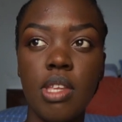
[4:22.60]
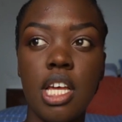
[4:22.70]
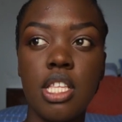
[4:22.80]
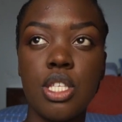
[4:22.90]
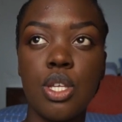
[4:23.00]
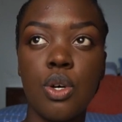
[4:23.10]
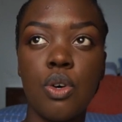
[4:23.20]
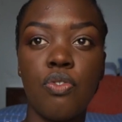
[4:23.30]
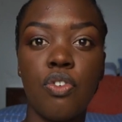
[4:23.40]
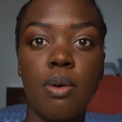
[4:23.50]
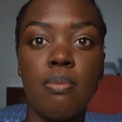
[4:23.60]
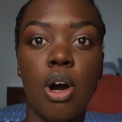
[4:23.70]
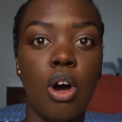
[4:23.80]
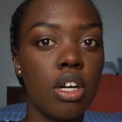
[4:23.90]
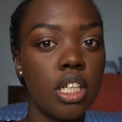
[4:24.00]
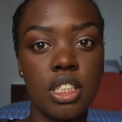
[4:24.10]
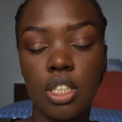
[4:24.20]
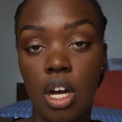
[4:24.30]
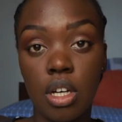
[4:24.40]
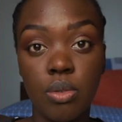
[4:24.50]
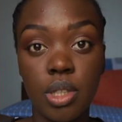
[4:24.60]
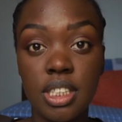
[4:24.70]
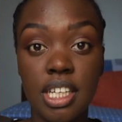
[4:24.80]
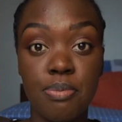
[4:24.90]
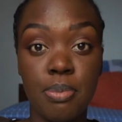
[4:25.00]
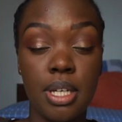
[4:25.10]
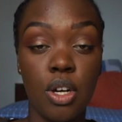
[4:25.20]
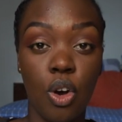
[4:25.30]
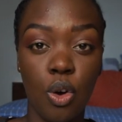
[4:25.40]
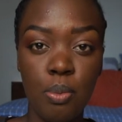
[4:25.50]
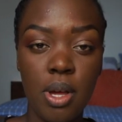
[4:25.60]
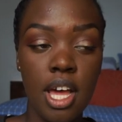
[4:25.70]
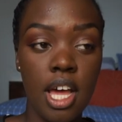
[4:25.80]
And so from August onwards, I've been home.